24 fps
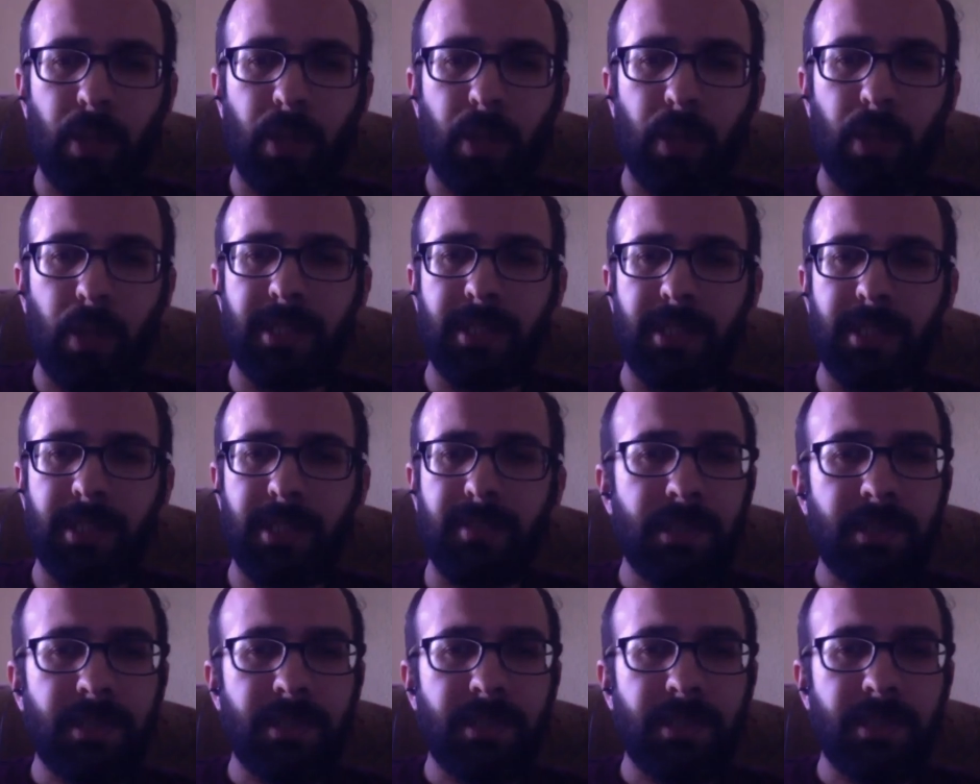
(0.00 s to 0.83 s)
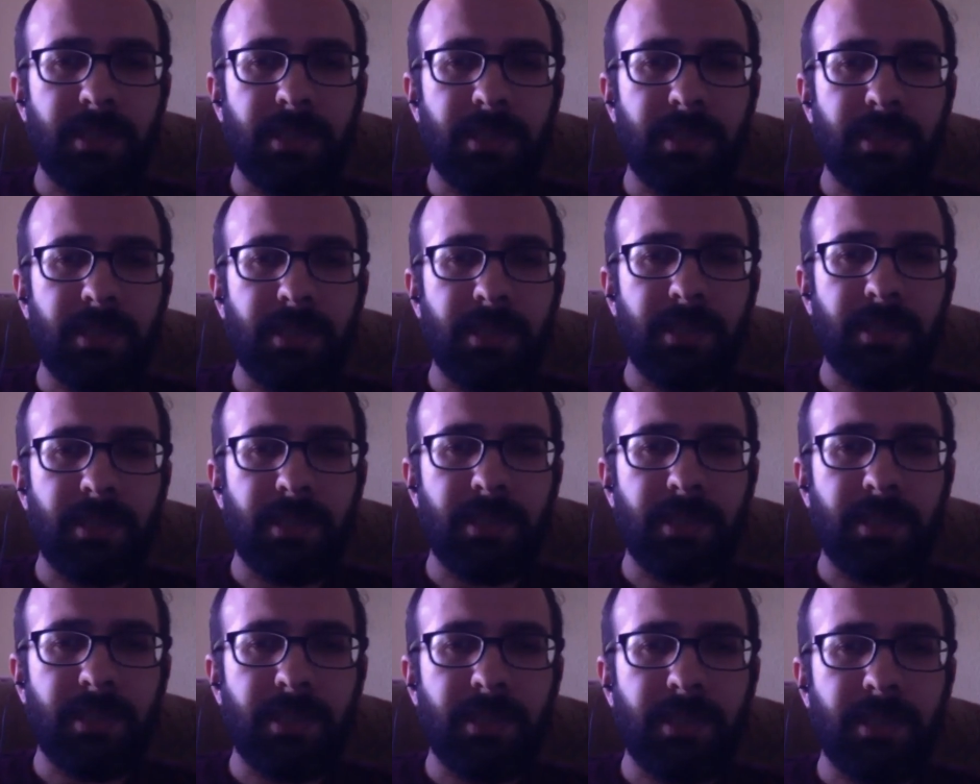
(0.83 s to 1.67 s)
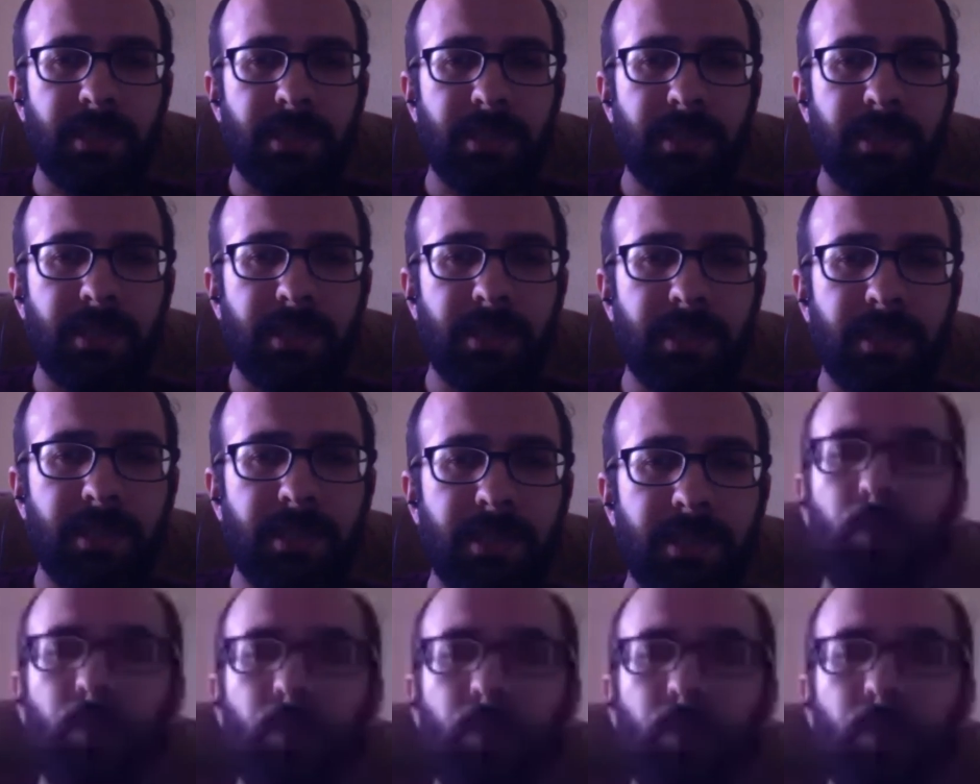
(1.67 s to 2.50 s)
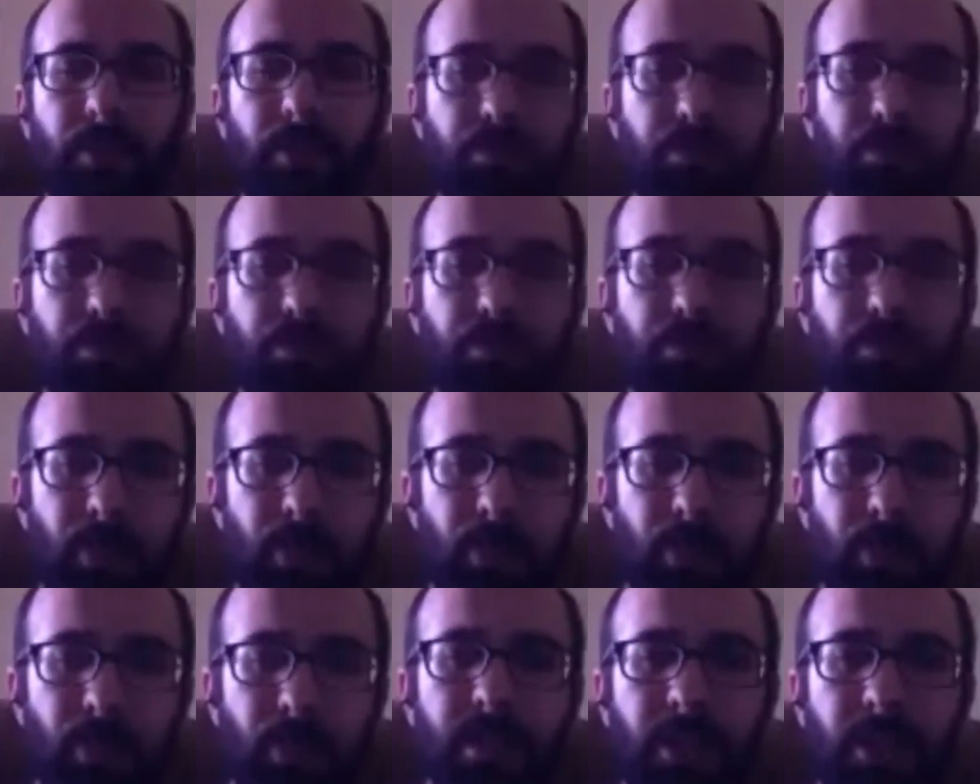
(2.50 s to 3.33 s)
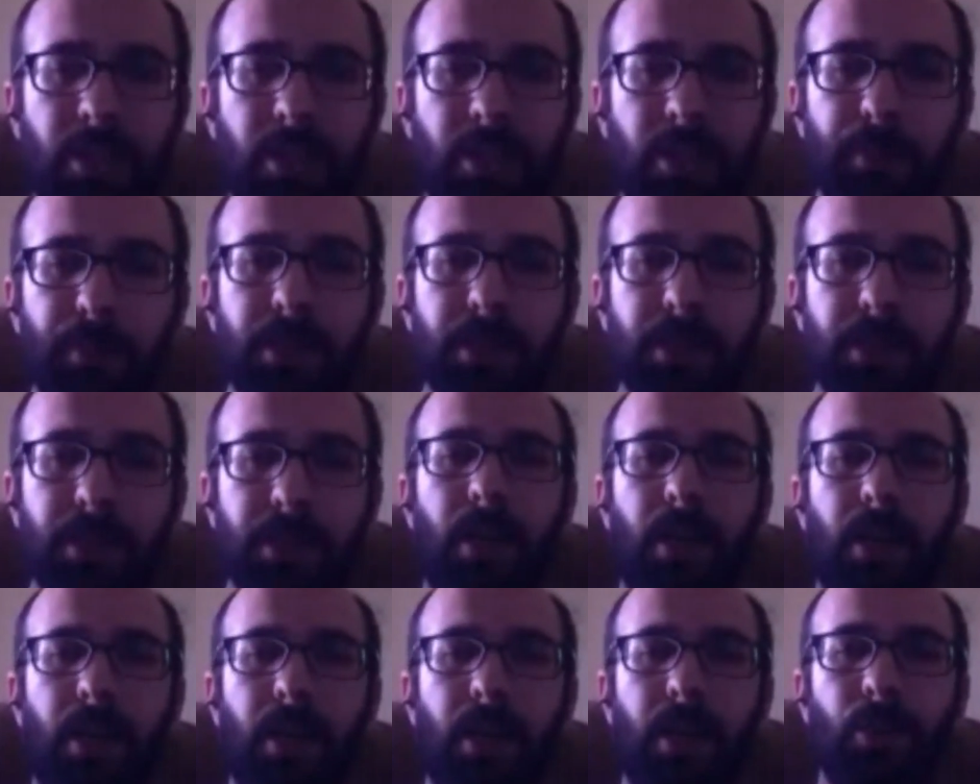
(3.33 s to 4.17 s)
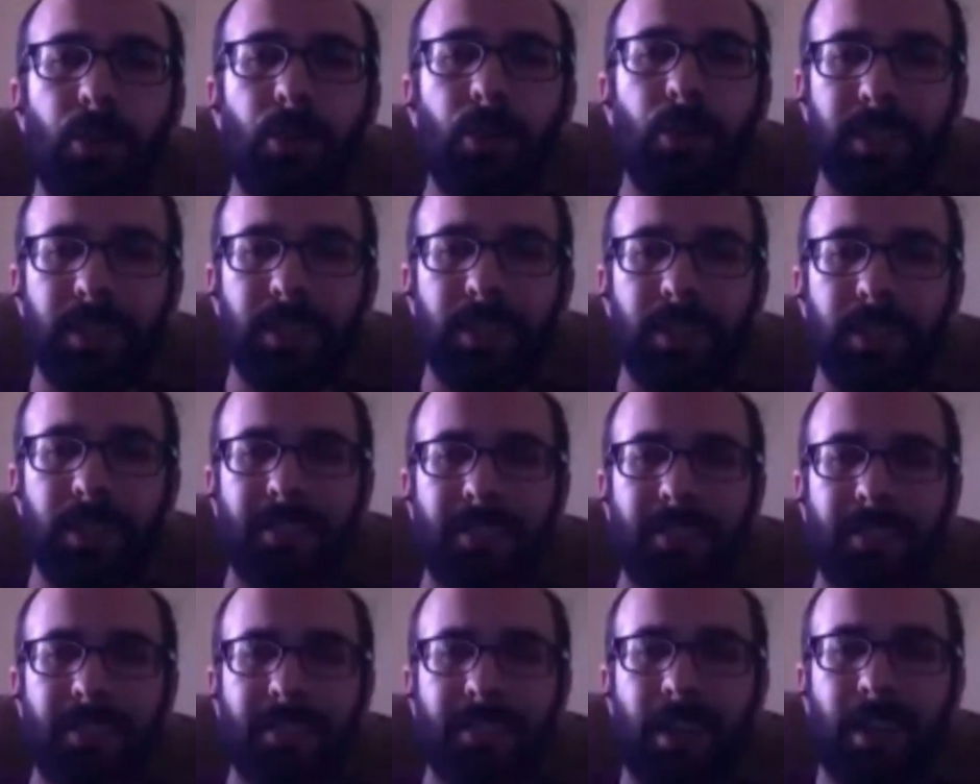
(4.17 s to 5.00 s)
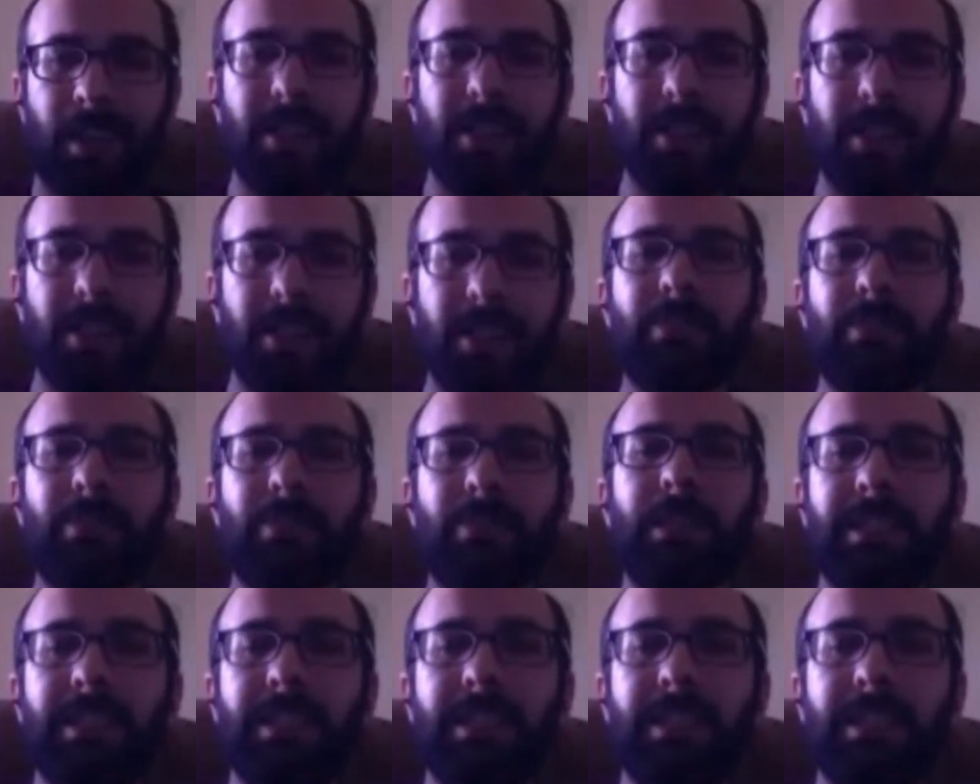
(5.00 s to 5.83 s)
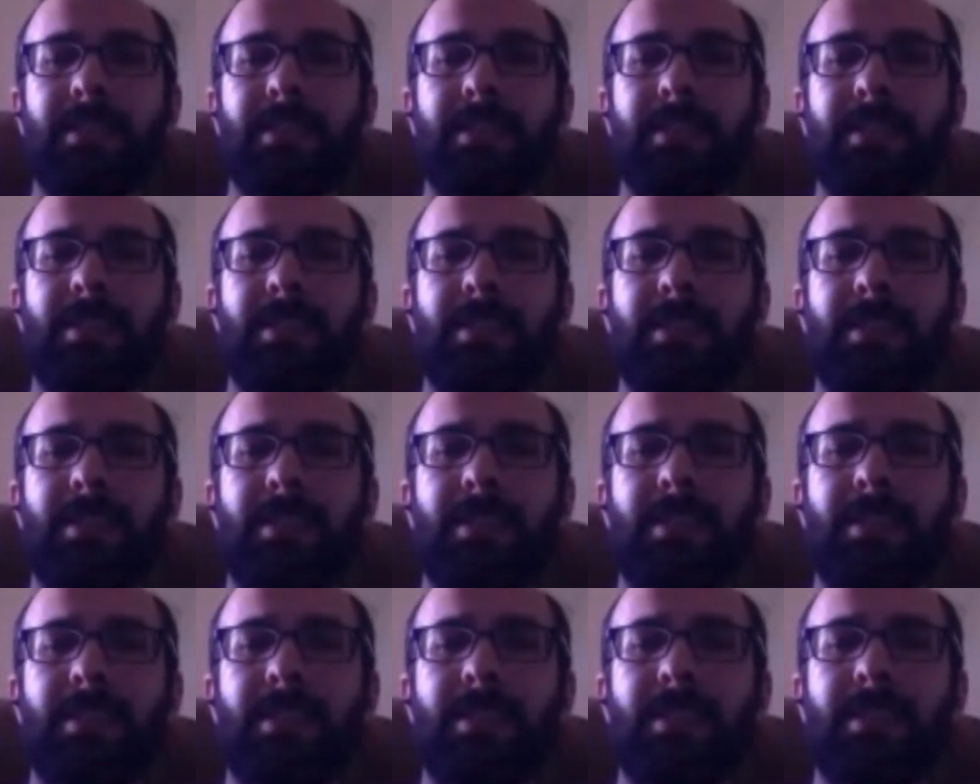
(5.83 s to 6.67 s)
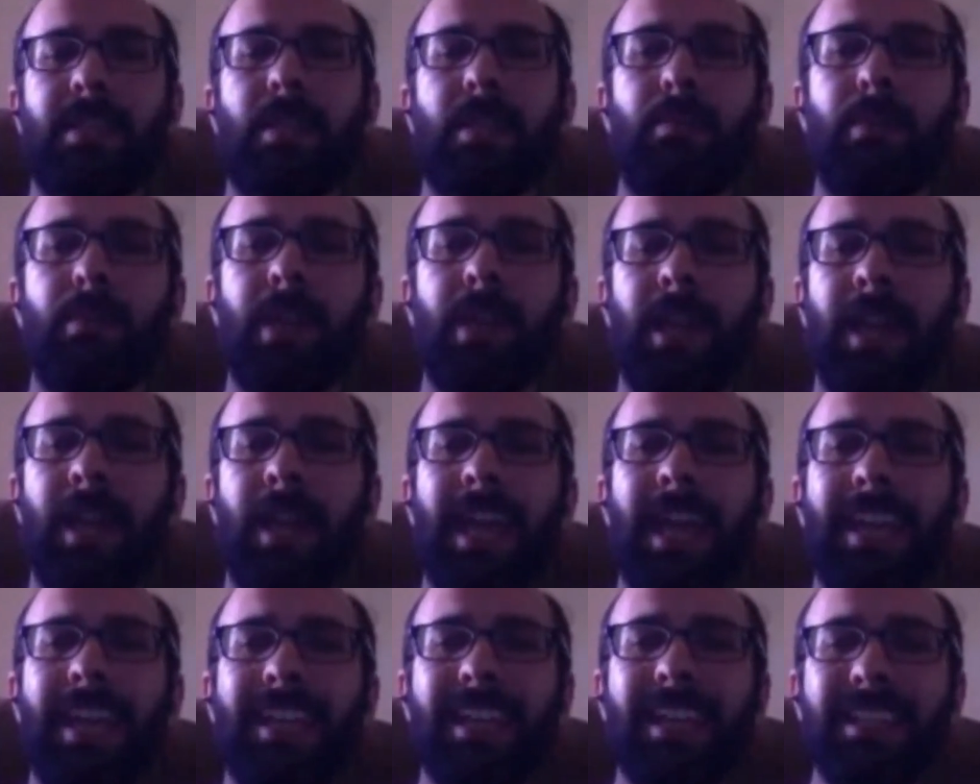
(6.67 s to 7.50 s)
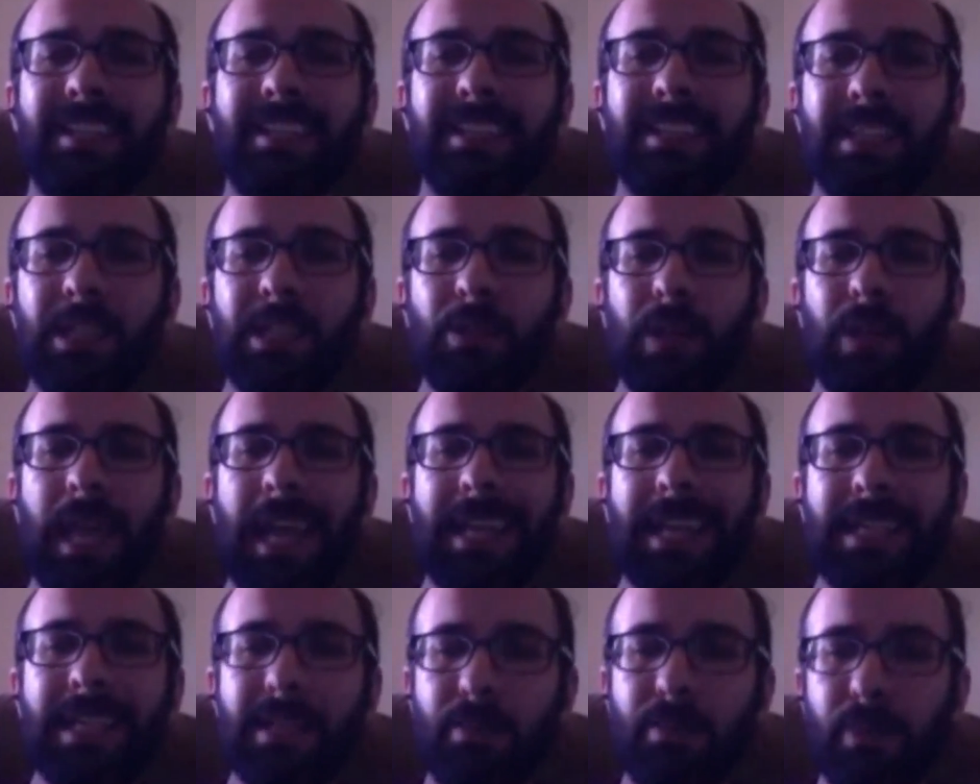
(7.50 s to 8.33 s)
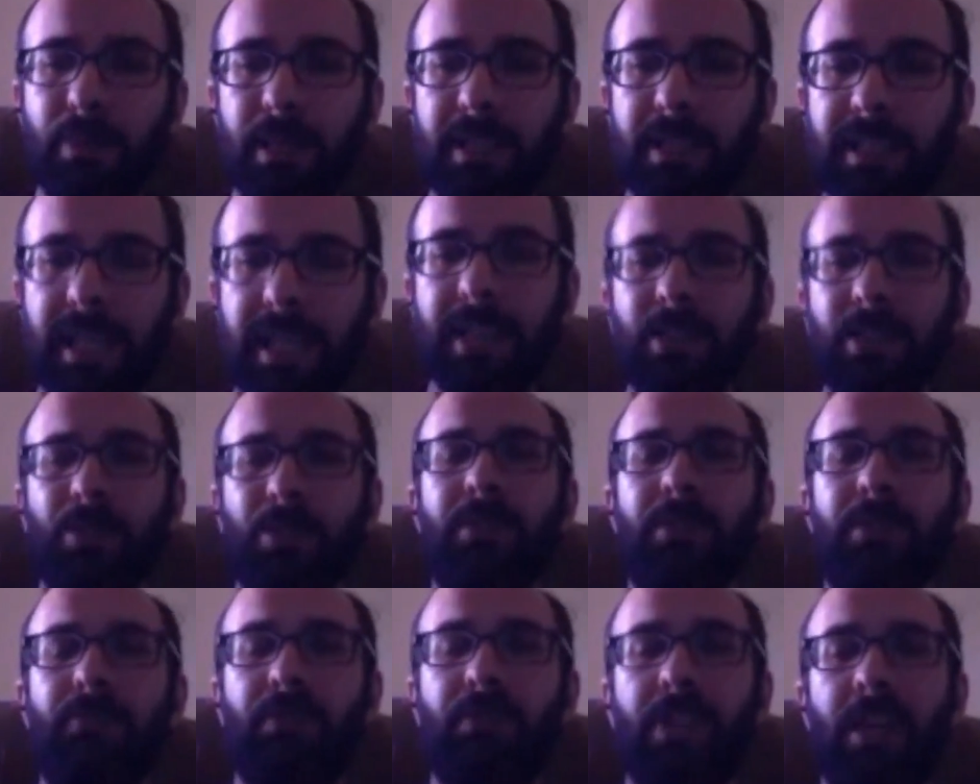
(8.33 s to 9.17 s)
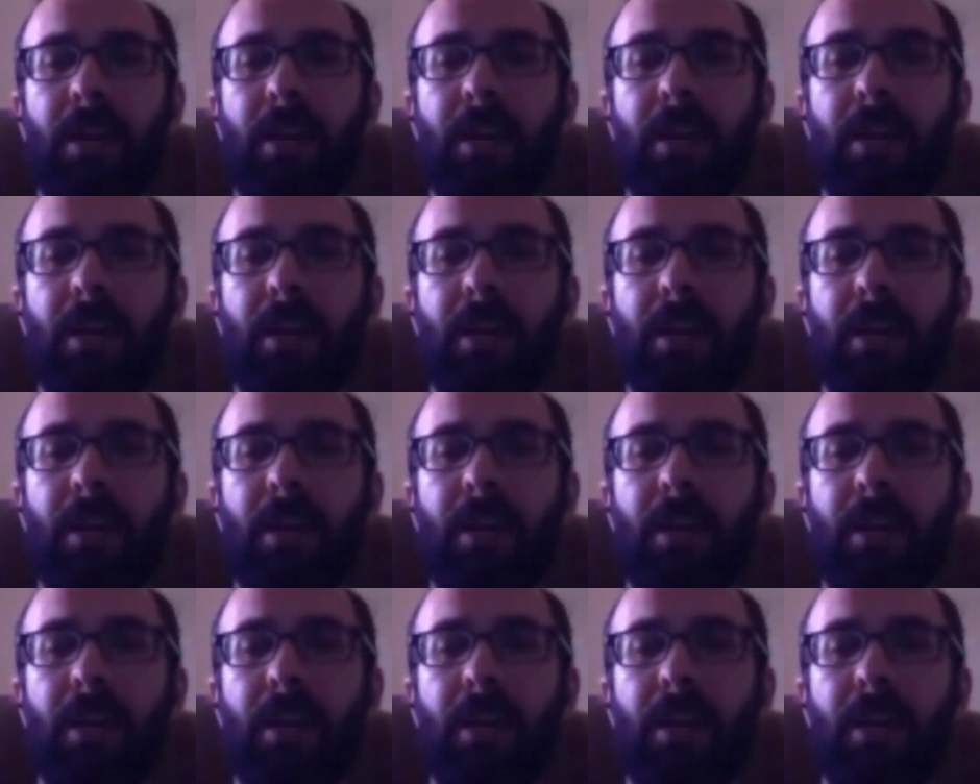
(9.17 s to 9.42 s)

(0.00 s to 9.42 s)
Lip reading: We do not even know whether our methods are optimal or not unless we test them against new explanatory phenomena.